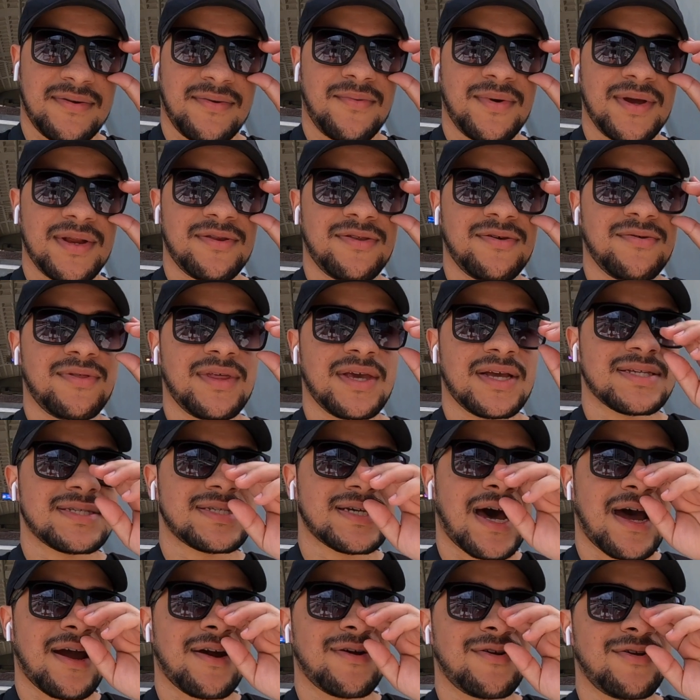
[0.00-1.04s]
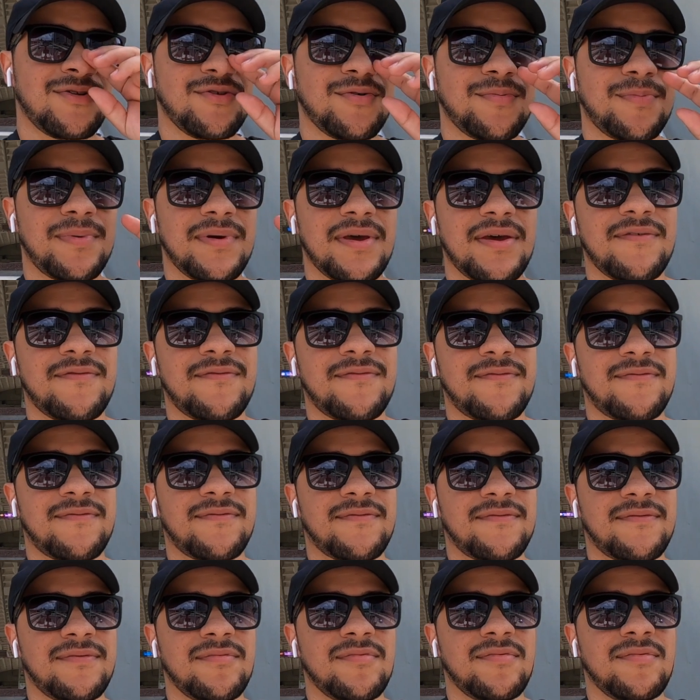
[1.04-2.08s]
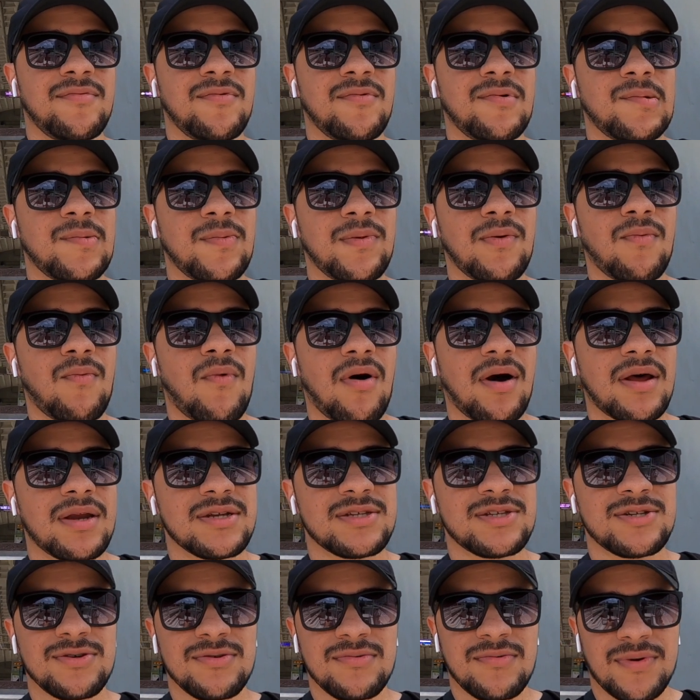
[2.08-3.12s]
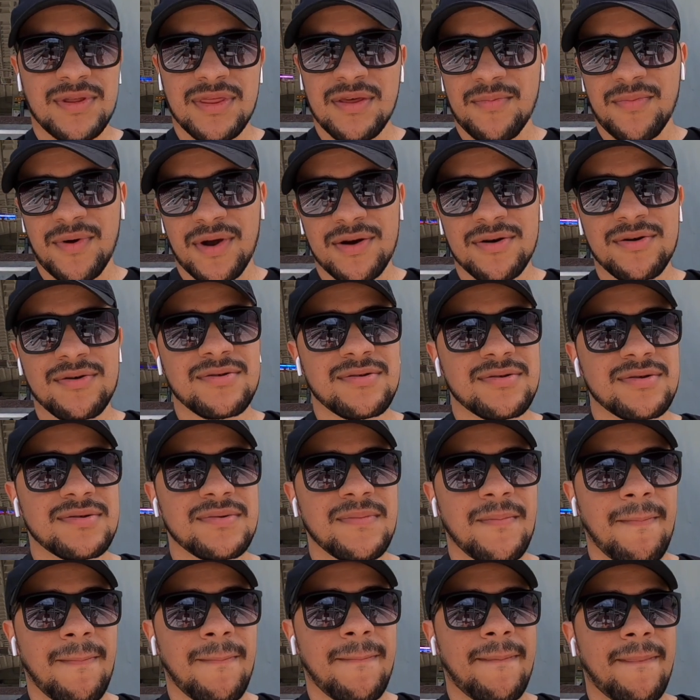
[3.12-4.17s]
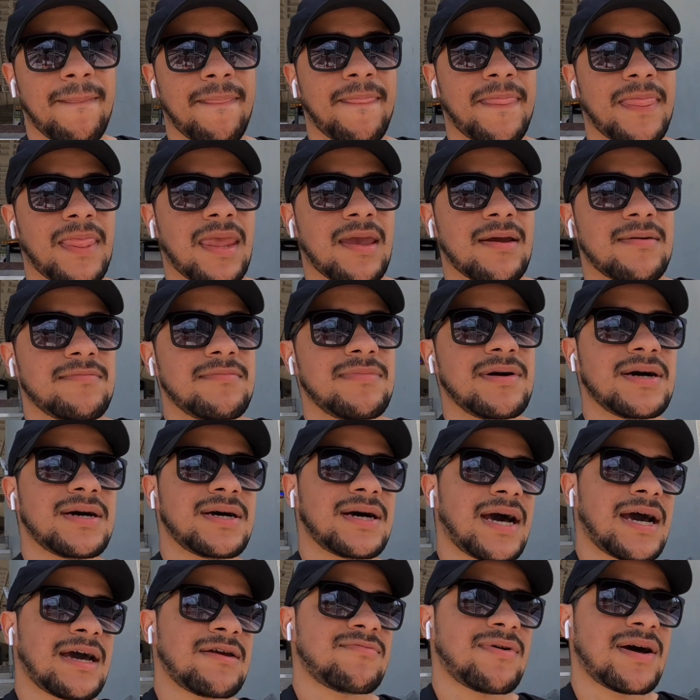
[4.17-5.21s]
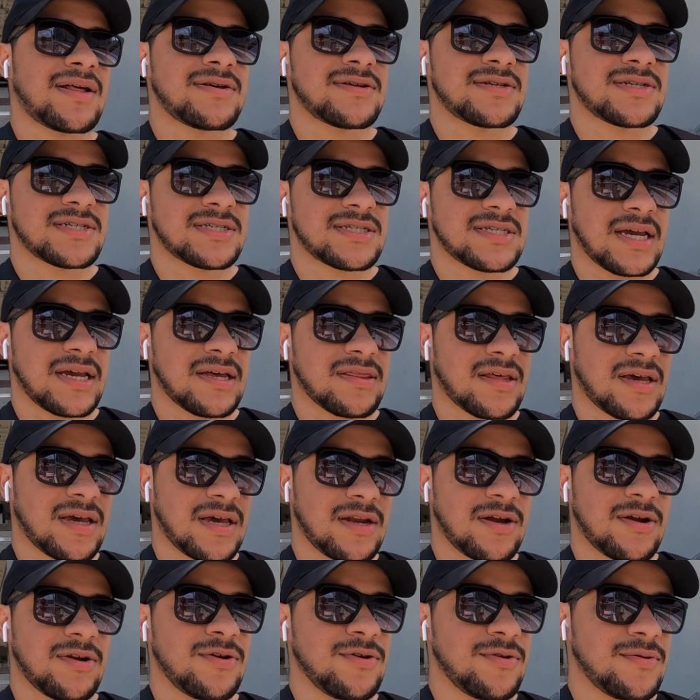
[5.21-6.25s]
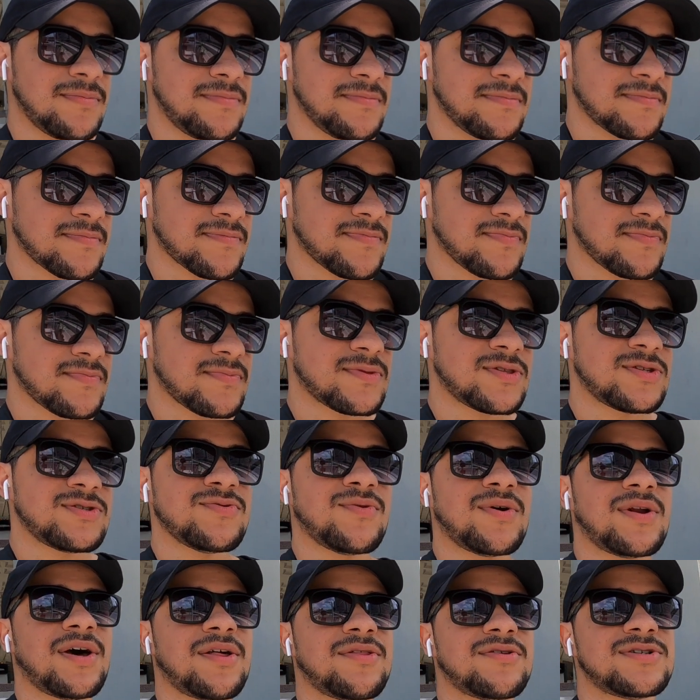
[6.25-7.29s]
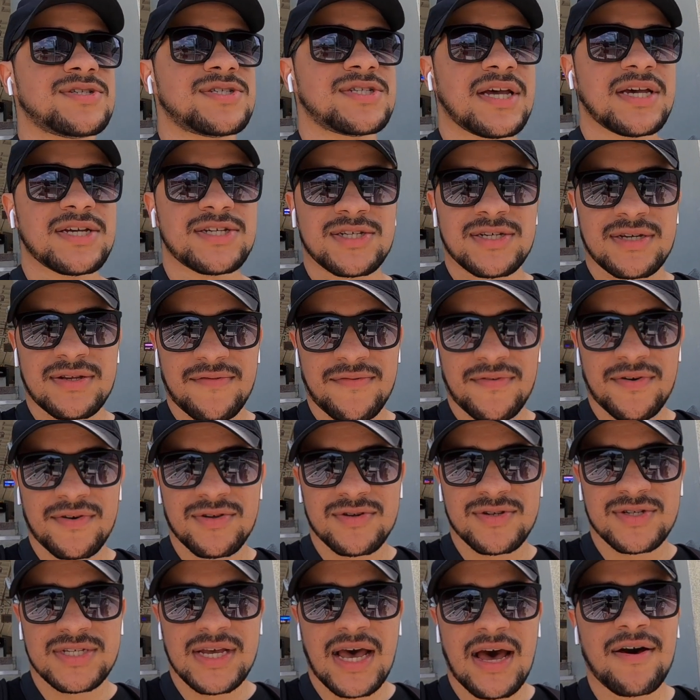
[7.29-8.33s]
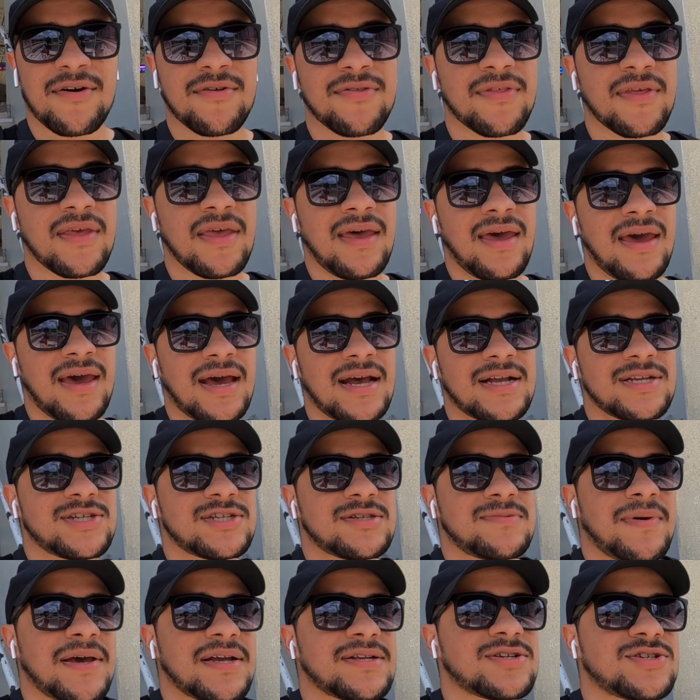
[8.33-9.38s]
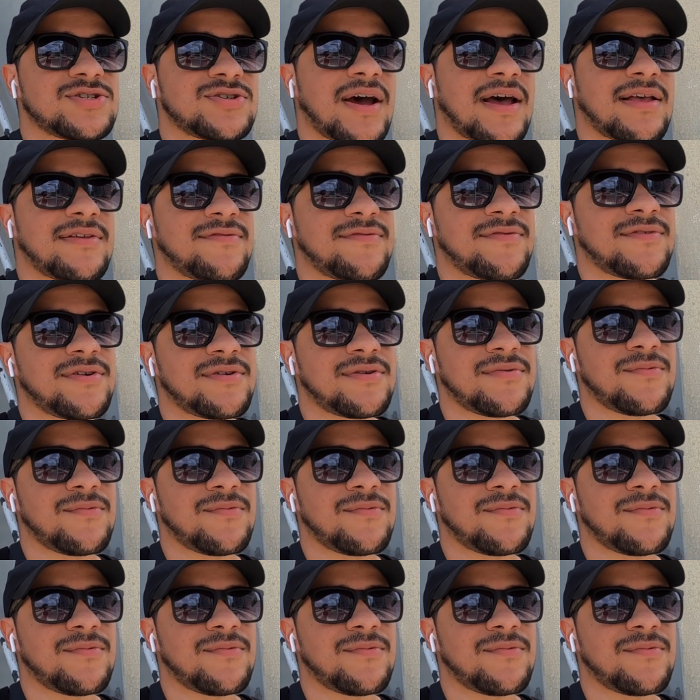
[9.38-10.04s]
we'd do the entire loop if we wanted to with the Brickell, but I'd rather just take the inner loop to another station further south and just make this transfer